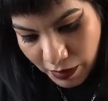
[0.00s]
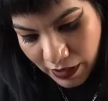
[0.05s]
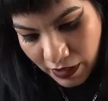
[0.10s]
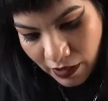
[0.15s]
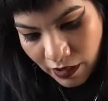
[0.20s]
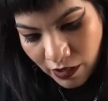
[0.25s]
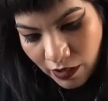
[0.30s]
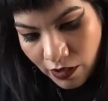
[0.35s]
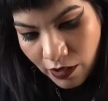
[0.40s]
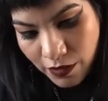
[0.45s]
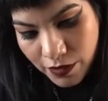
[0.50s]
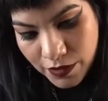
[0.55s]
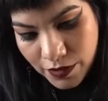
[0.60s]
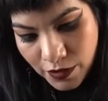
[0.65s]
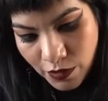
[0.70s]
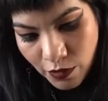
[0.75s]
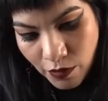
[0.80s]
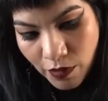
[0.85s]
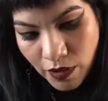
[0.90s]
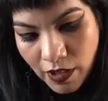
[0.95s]
be
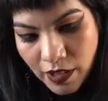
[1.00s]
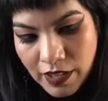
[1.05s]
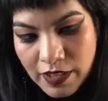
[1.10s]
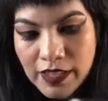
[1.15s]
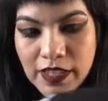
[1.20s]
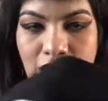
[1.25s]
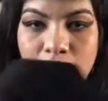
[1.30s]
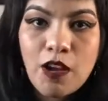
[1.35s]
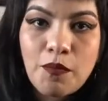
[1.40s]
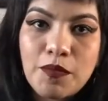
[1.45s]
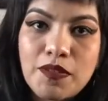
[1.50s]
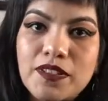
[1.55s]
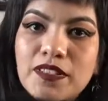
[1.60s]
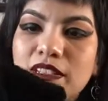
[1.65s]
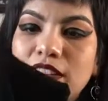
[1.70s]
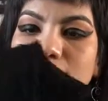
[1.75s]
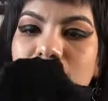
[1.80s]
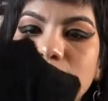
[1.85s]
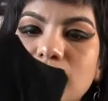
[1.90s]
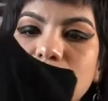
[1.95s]
also on the
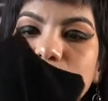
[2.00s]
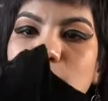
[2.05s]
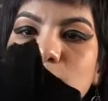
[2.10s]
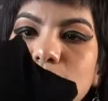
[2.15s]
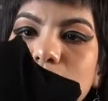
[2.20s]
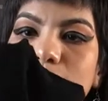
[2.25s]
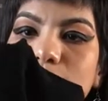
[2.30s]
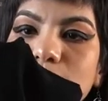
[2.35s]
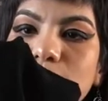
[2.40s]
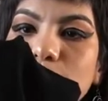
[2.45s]
opposite end as well.